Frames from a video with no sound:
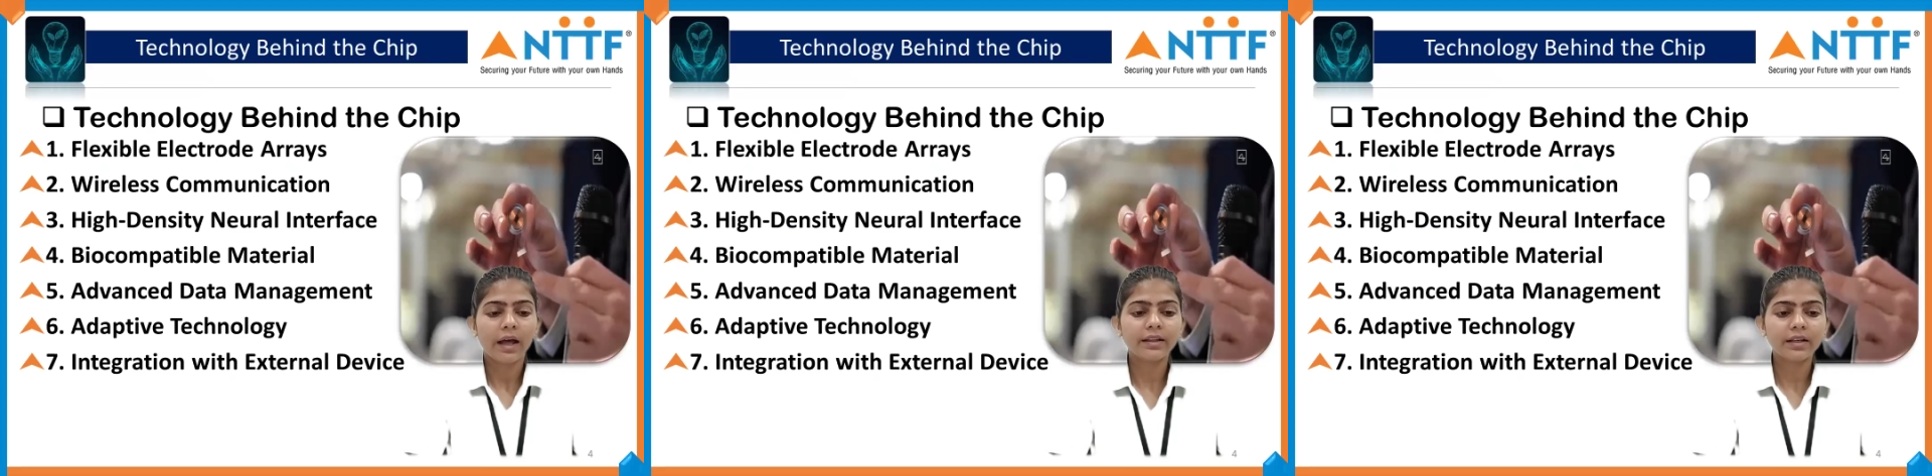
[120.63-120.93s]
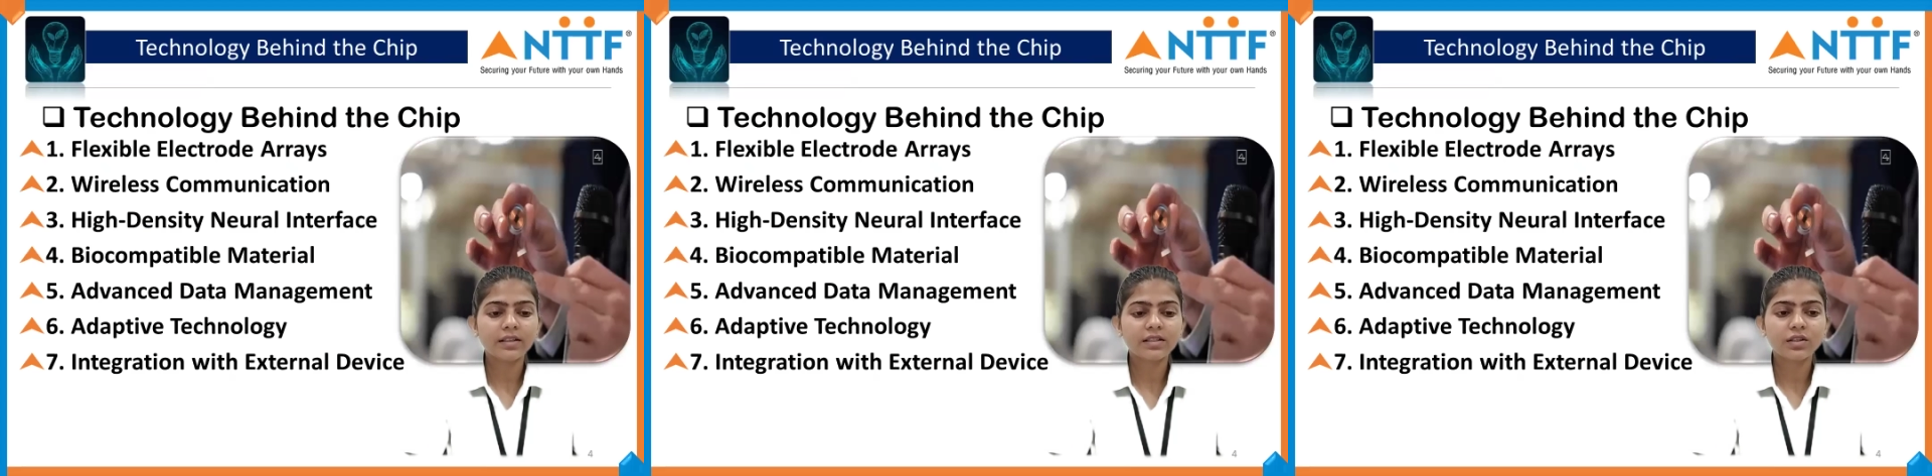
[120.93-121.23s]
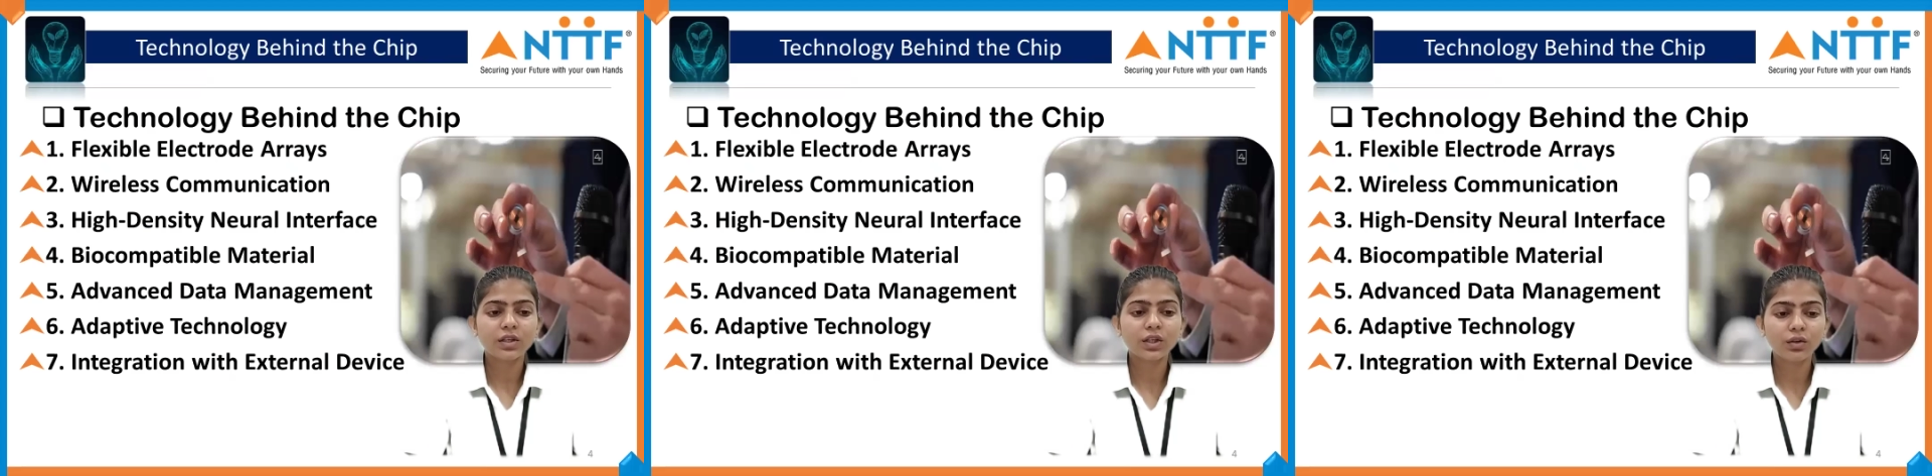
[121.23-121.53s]
And
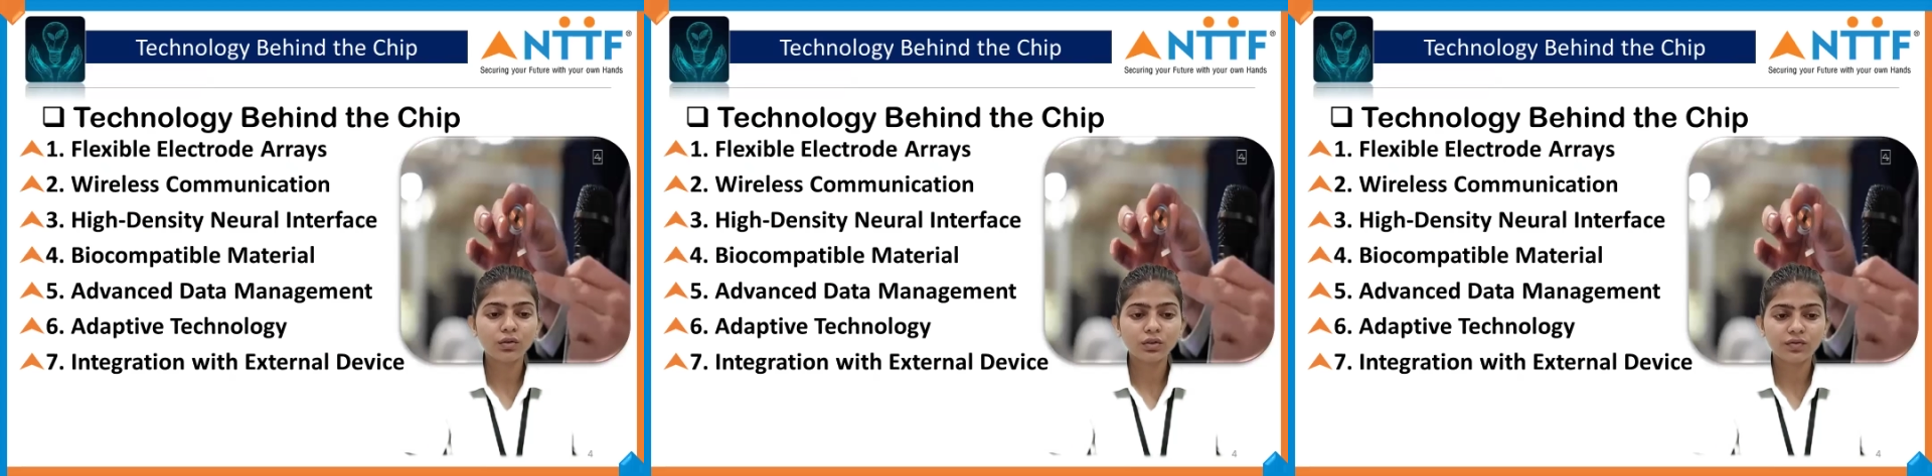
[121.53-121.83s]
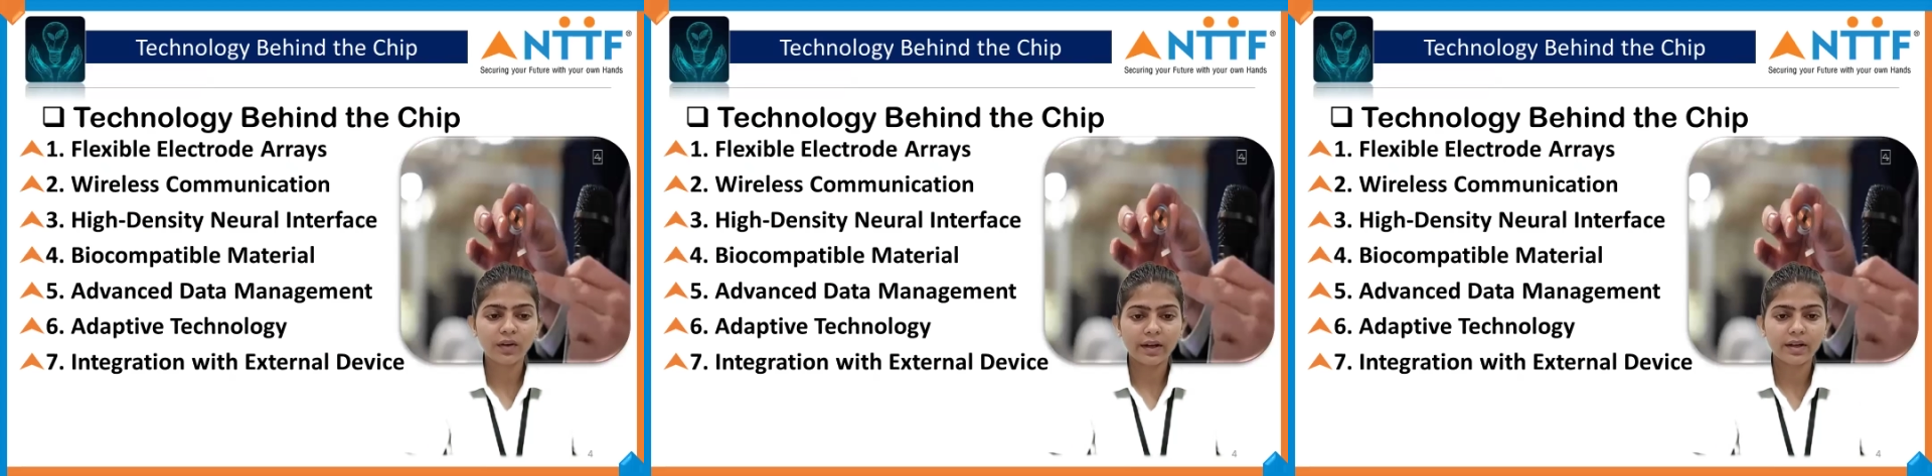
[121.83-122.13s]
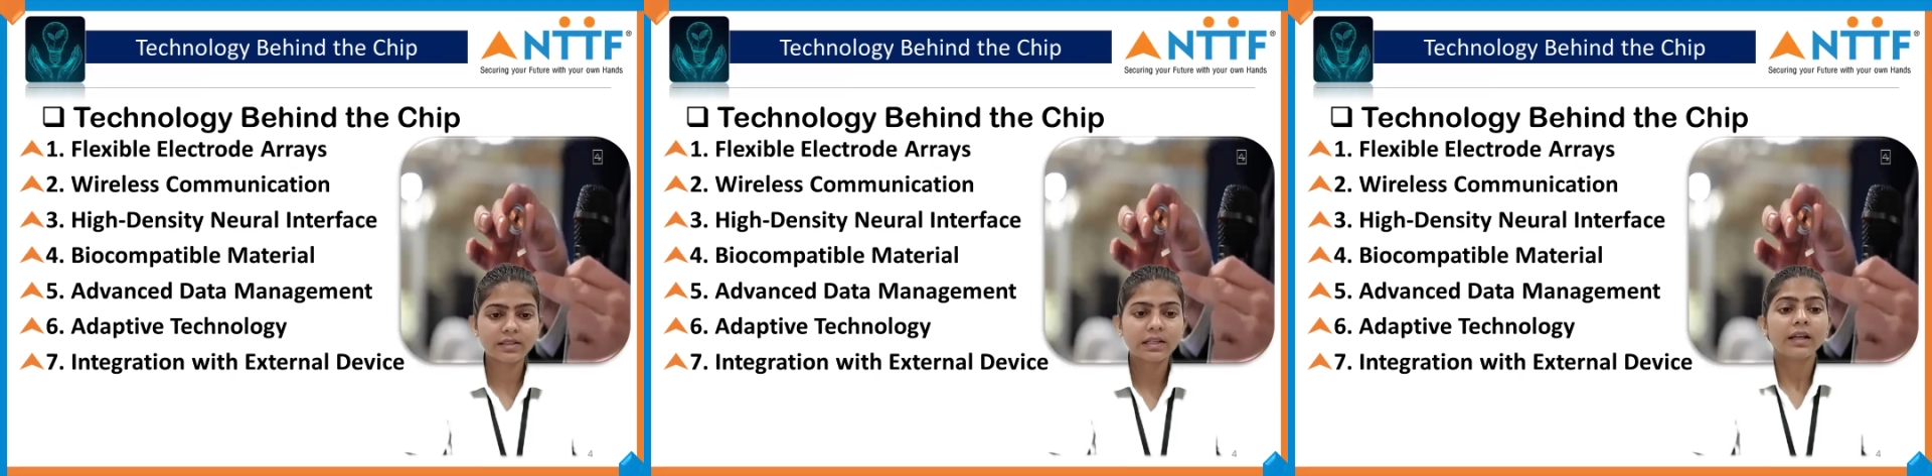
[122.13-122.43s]
there's huge
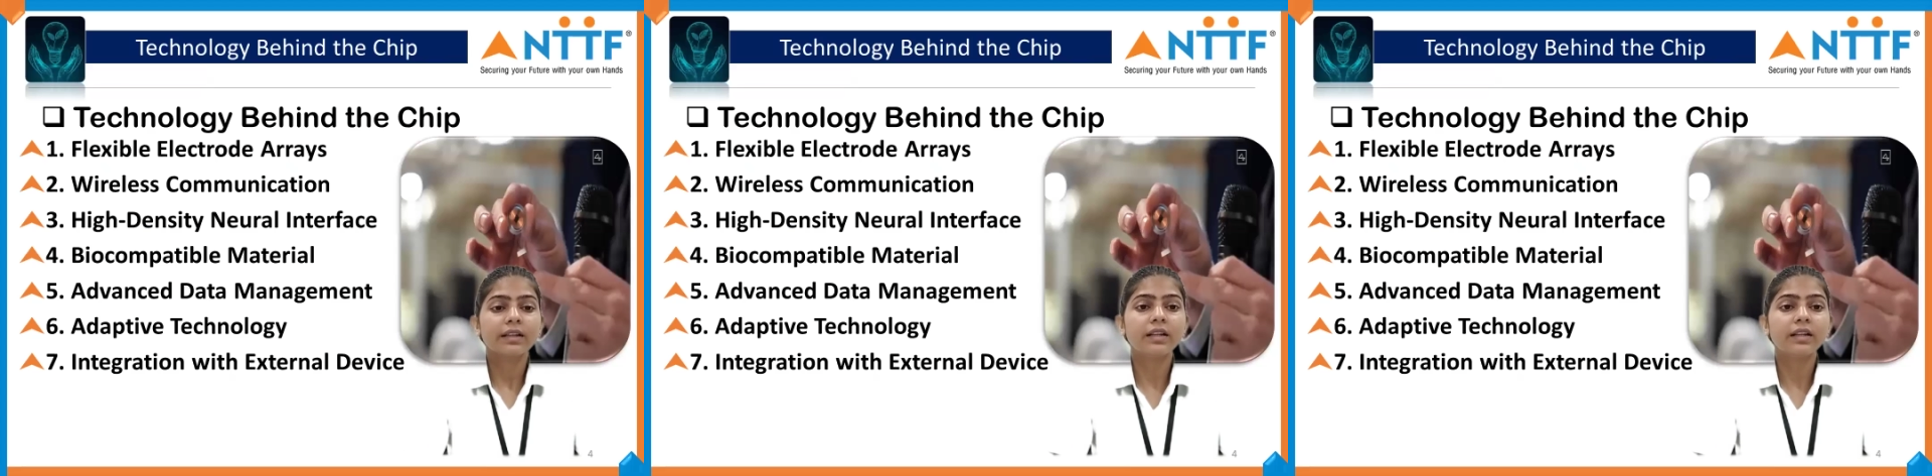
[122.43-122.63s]
wires.